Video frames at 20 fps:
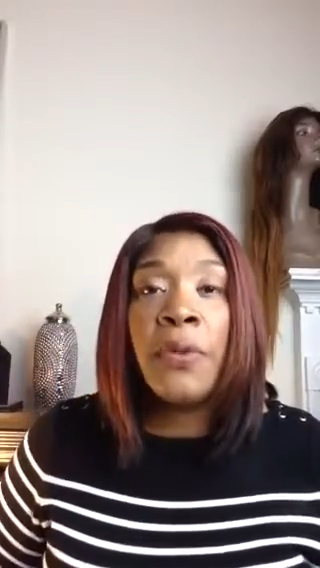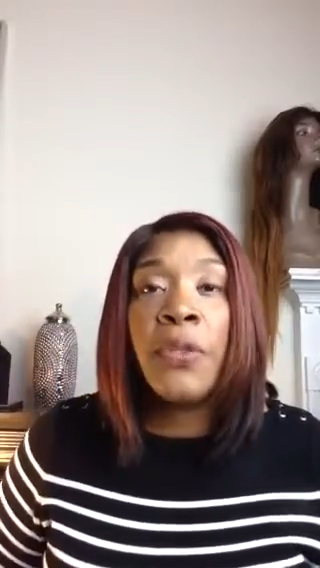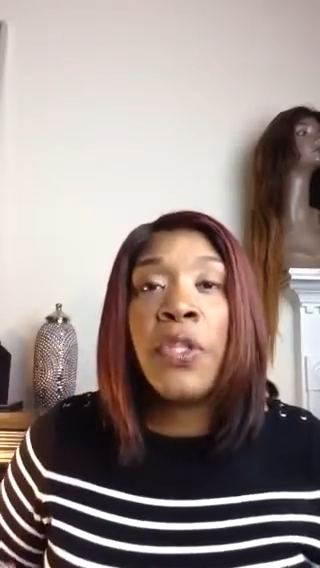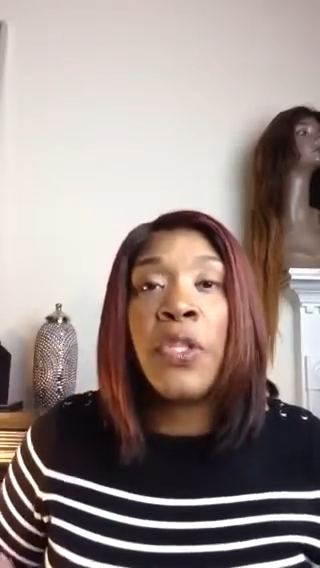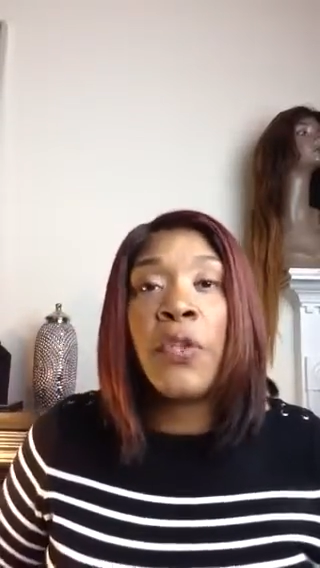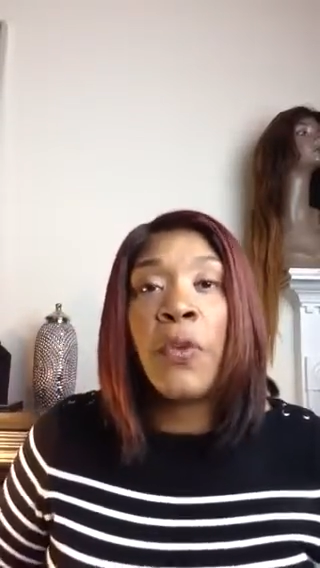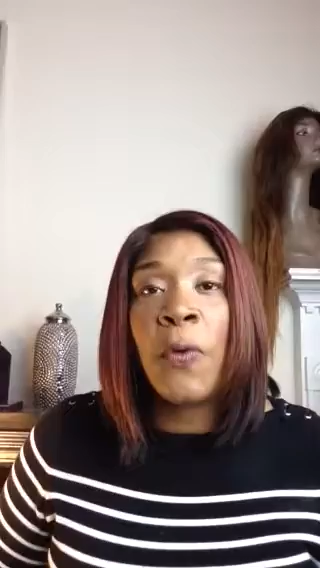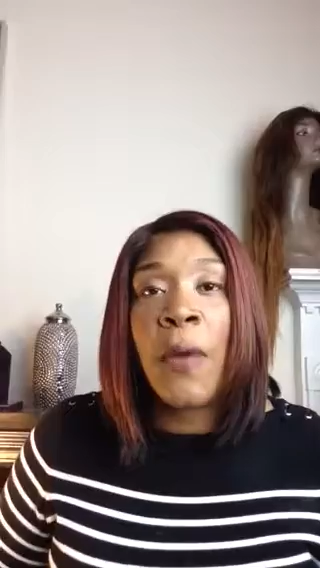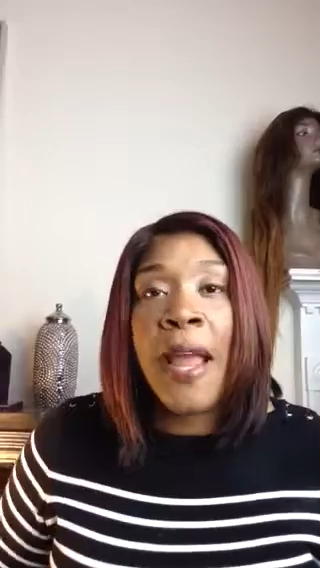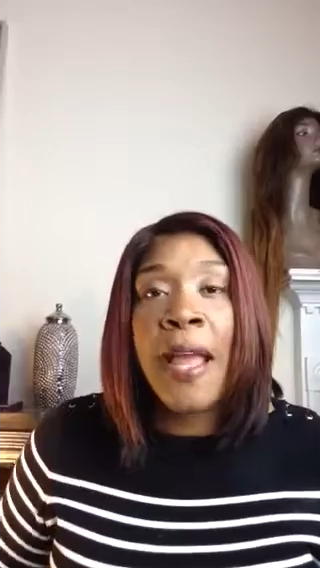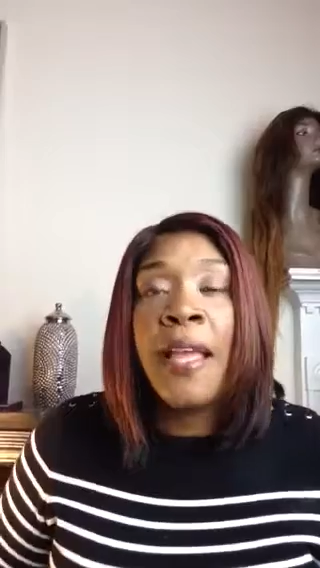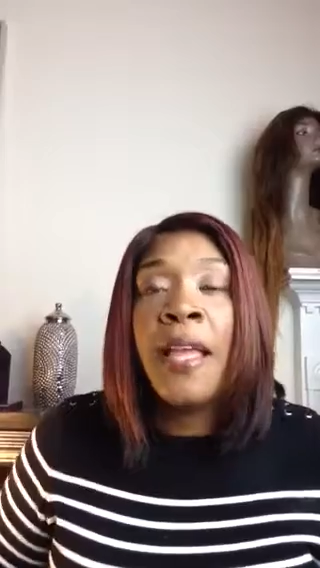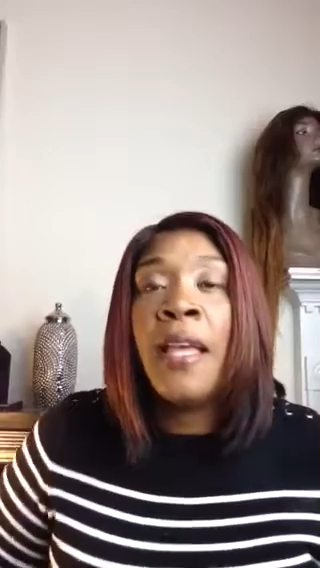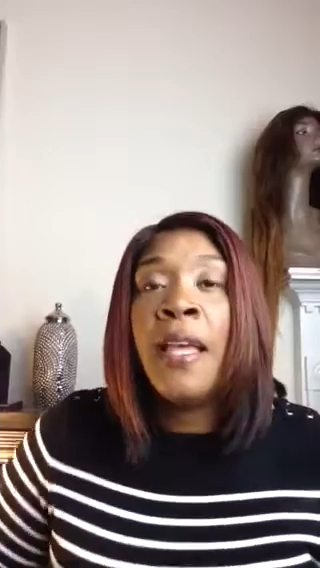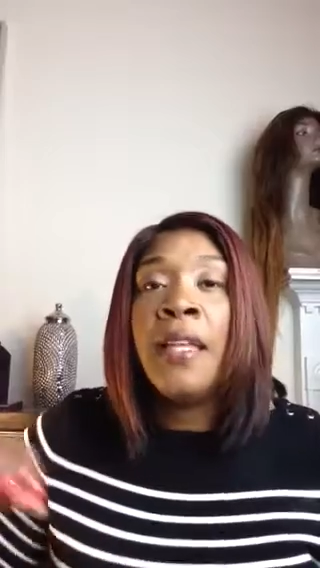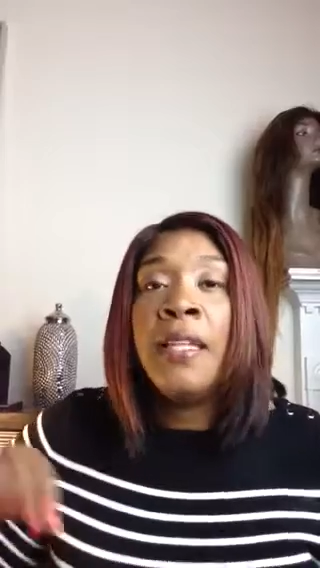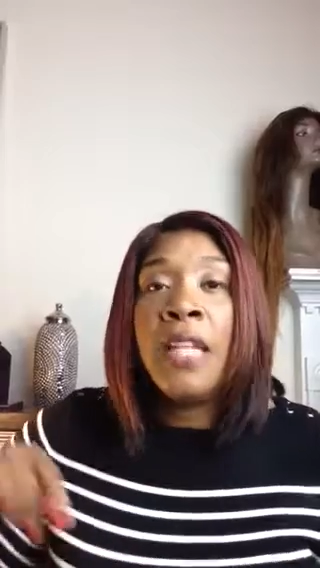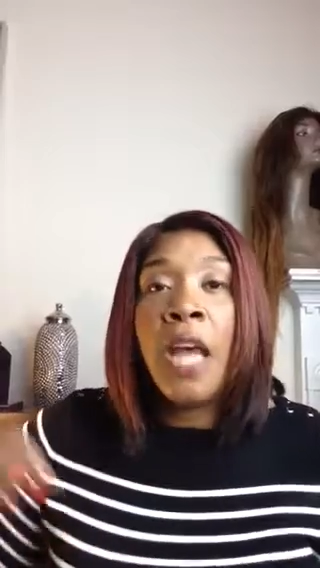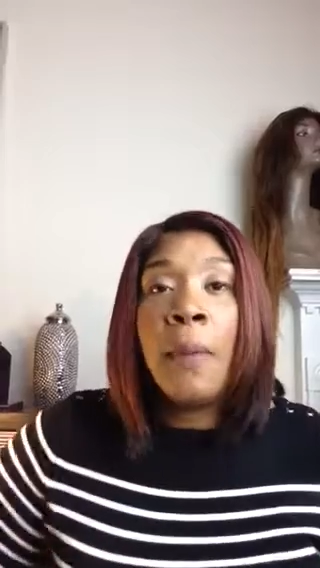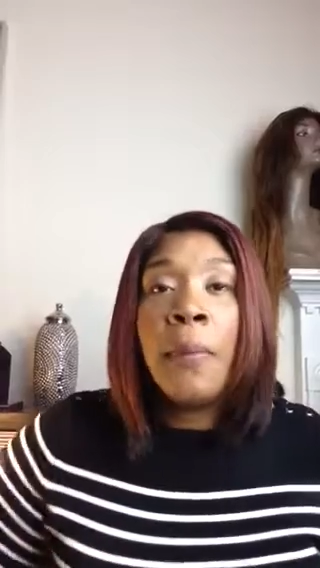
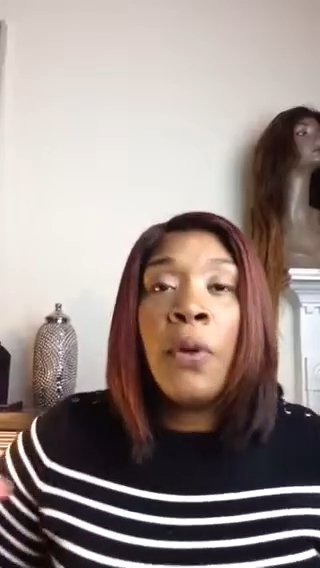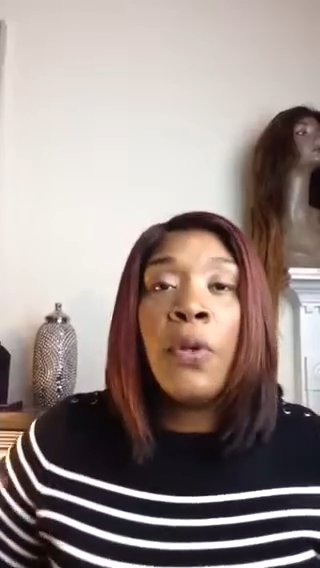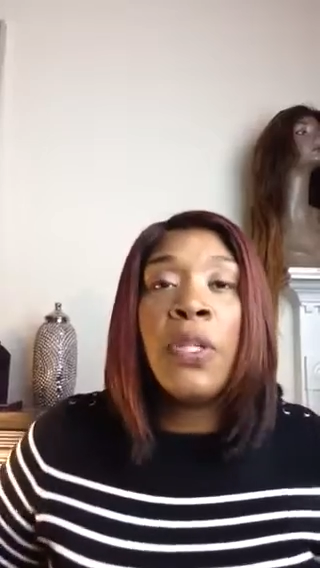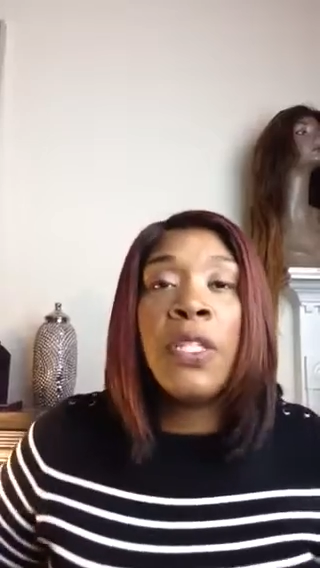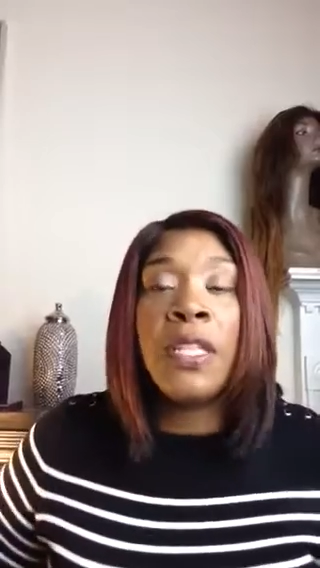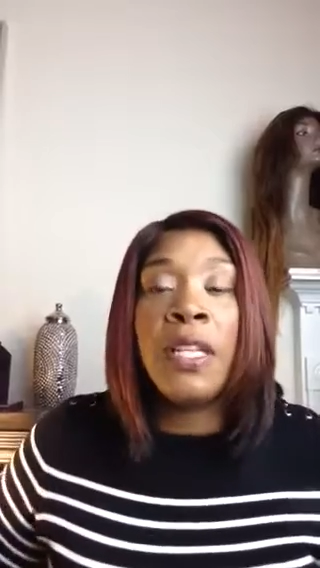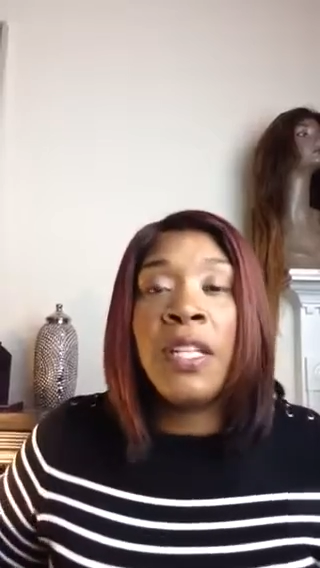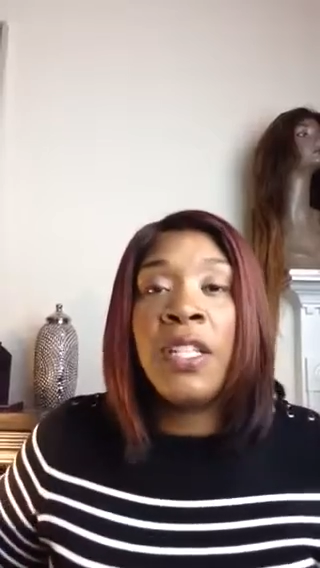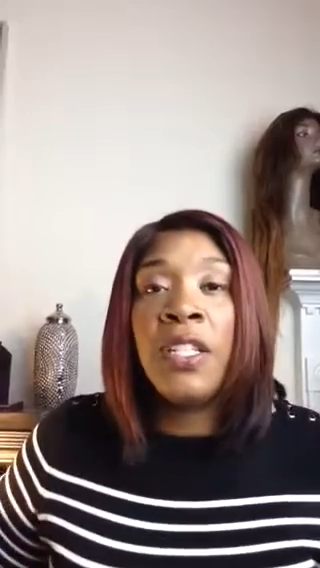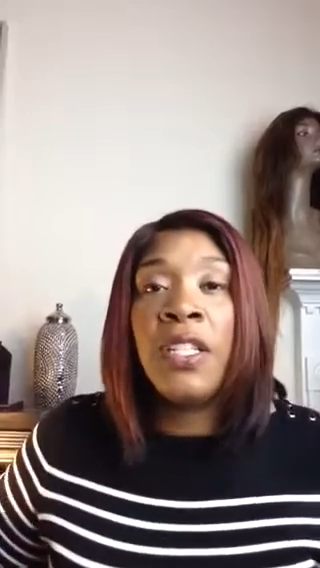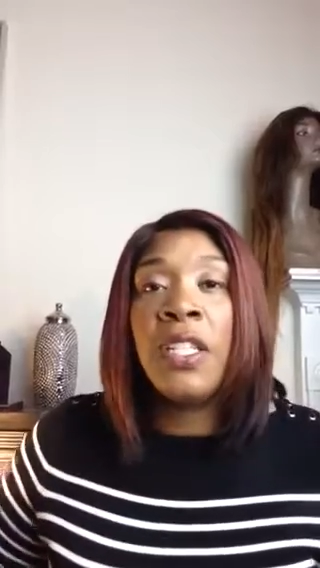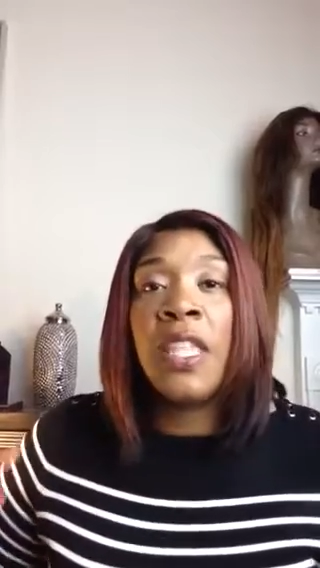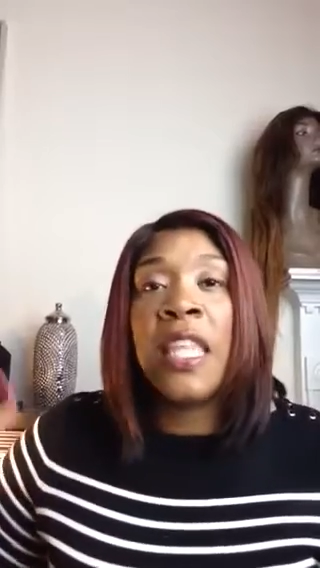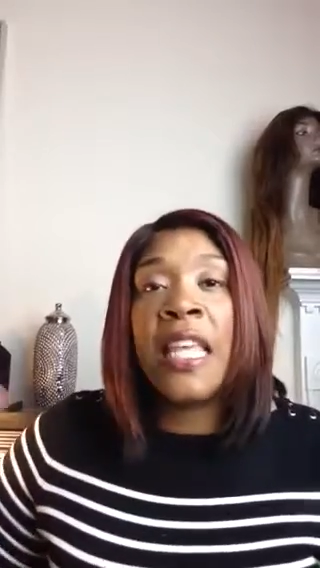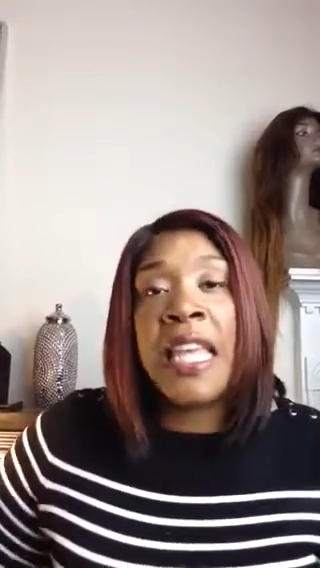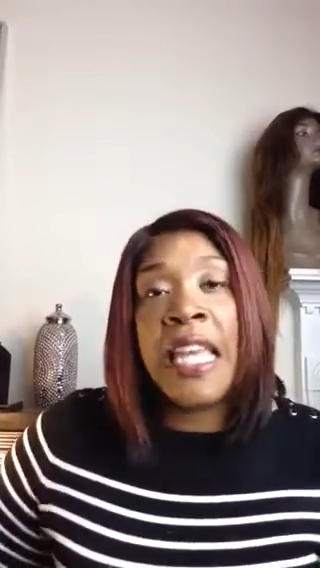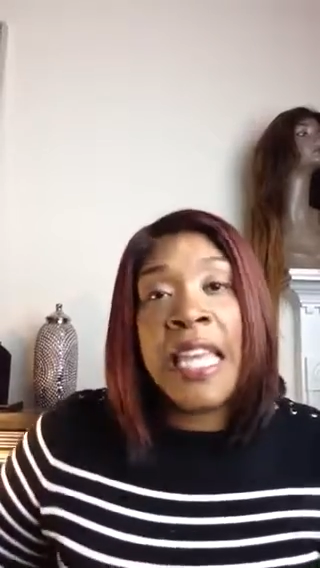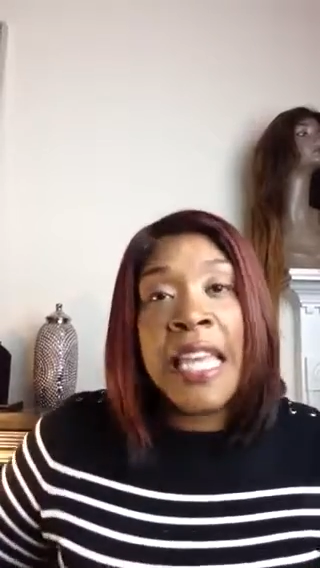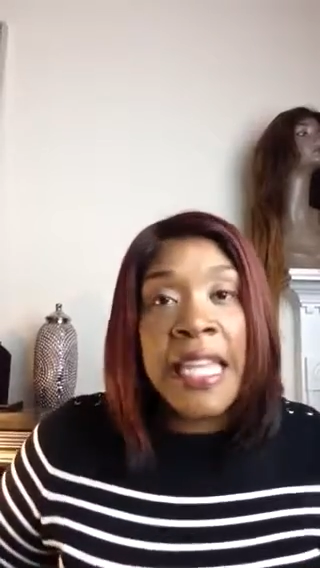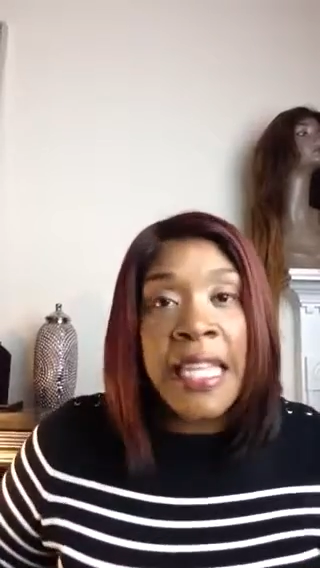stitched
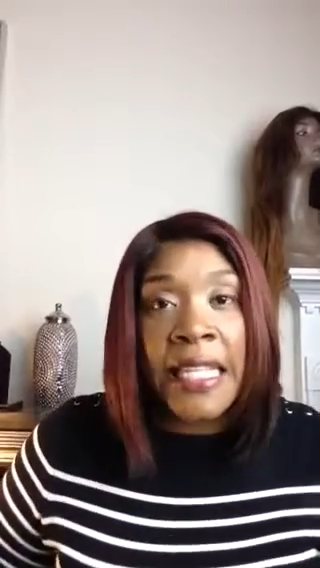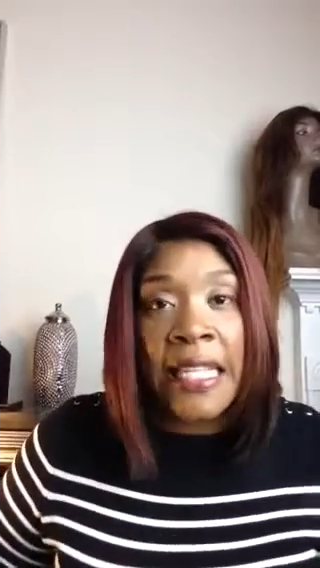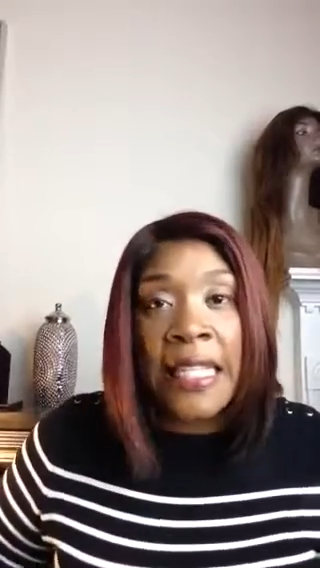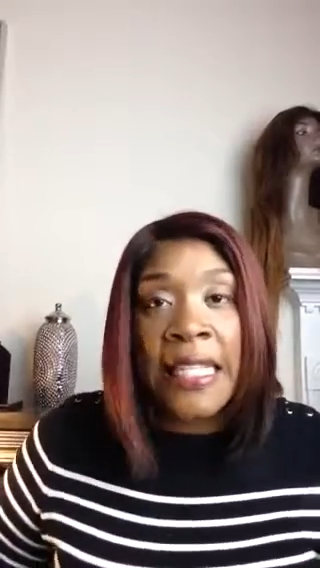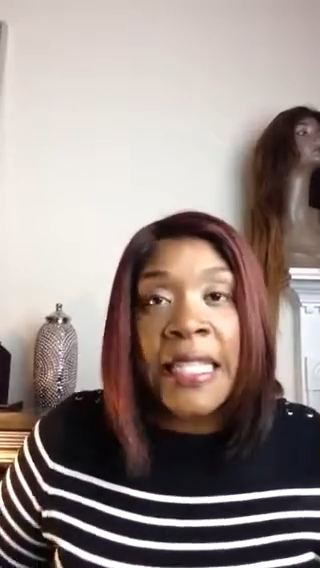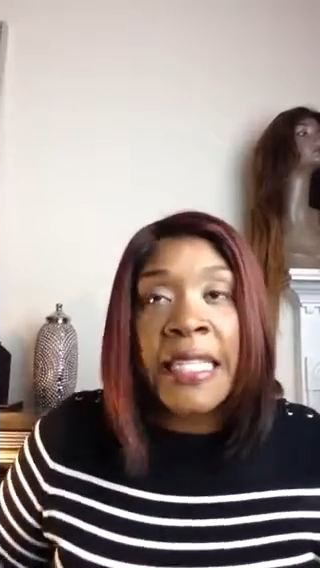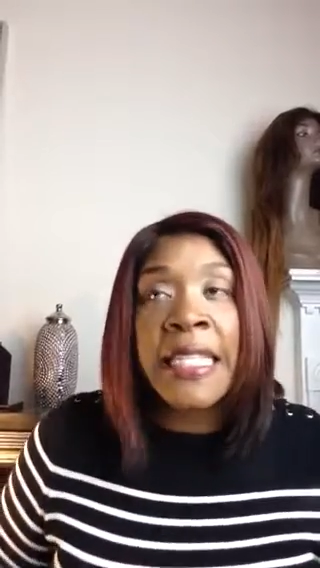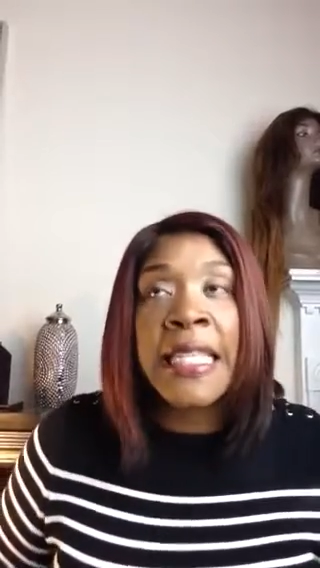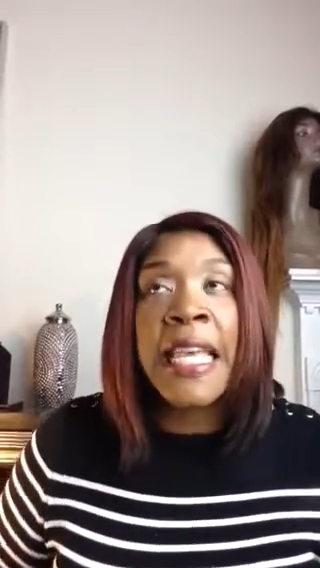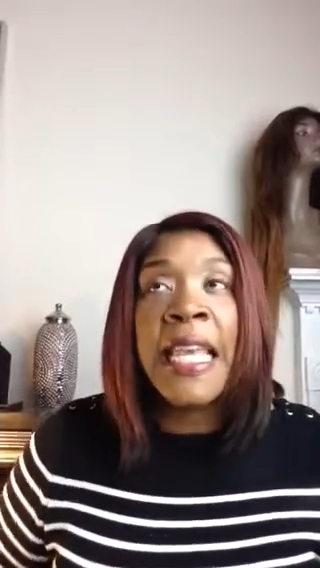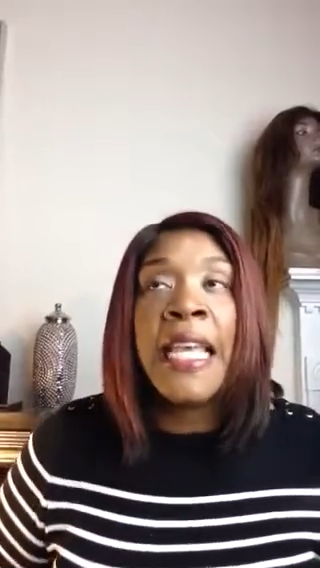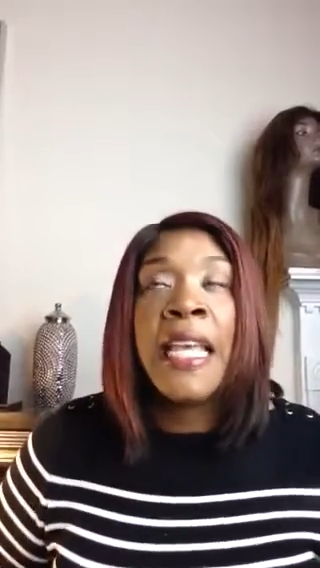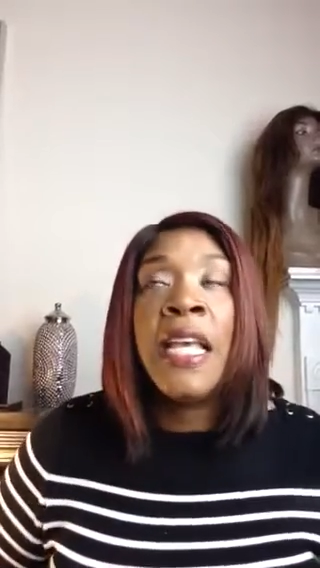the ends.